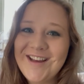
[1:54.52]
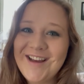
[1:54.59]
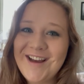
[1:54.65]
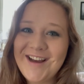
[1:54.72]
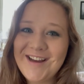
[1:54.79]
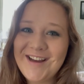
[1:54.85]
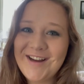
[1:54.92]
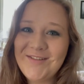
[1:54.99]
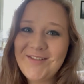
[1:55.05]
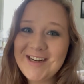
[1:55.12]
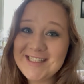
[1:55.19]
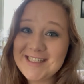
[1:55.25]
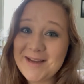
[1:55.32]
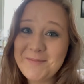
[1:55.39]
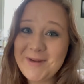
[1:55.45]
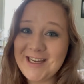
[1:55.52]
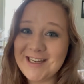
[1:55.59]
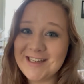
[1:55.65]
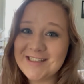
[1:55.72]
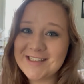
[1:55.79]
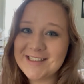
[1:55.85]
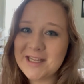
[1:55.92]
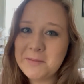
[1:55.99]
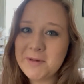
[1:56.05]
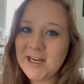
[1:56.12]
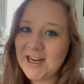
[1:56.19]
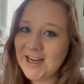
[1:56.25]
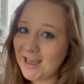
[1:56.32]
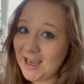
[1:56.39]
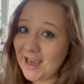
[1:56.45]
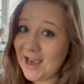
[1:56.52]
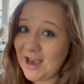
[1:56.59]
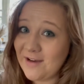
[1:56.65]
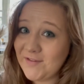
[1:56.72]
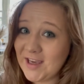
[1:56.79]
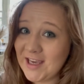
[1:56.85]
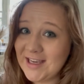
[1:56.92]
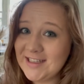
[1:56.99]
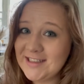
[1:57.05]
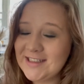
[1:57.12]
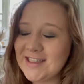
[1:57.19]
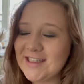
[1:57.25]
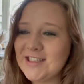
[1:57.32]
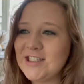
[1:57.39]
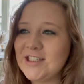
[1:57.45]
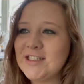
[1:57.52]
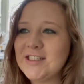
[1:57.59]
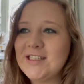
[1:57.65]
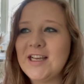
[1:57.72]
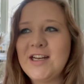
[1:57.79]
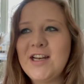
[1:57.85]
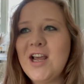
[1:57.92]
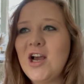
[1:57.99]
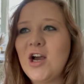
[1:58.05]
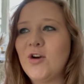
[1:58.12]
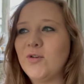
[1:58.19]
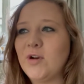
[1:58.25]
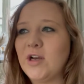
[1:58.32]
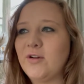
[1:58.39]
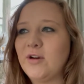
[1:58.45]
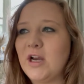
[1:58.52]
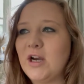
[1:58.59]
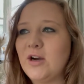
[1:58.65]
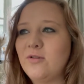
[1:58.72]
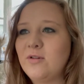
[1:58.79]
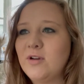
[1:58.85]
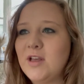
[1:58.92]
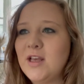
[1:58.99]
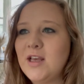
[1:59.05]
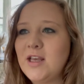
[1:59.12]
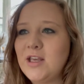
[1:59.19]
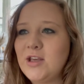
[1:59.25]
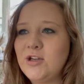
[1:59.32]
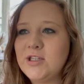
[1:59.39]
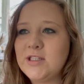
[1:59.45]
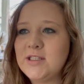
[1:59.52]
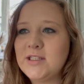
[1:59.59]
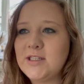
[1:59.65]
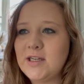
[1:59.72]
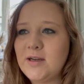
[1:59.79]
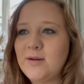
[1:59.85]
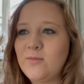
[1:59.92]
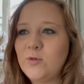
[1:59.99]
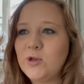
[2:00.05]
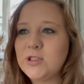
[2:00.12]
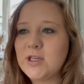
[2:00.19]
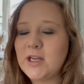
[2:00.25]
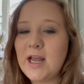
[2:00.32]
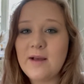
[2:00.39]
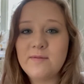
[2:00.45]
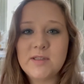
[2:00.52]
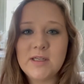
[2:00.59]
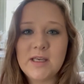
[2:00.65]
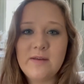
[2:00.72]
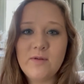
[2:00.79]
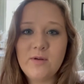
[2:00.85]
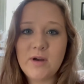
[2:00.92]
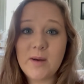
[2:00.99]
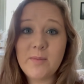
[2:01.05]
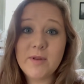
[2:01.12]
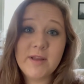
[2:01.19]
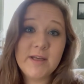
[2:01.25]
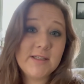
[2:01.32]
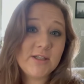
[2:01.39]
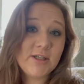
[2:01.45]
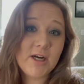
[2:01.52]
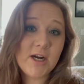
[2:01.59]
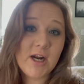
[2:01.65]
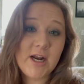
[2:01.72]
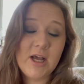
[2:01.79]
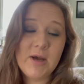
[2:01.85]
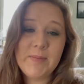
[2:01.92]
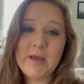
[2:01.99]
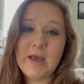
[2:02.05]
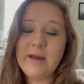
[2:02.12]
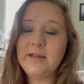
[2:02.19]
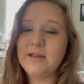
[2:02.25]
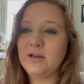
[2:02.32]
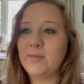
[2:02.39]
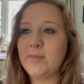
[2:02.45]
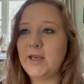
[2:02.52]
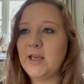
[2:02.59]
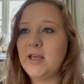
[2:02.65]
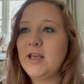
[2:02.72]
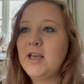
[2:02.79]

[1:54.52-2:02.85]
What does that mean? Does that mean I can't have kids? And she's like, no, no, no. You just, we're just gonna have to give you a couple things to try and help you out a little bit.